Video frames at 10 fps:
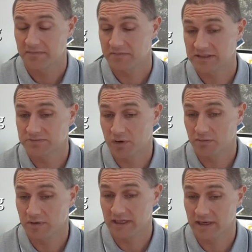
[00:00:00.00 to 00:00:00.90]
there's
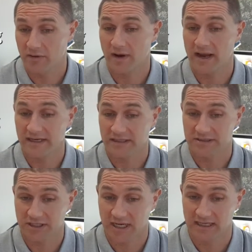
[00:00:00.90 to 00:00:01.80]
probably a greater
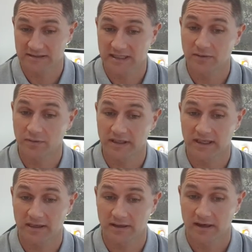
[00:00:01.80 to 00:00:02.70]
chance that we
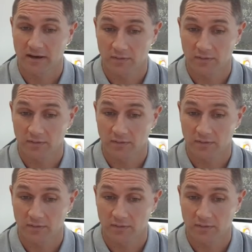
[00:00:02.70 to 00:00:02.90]
can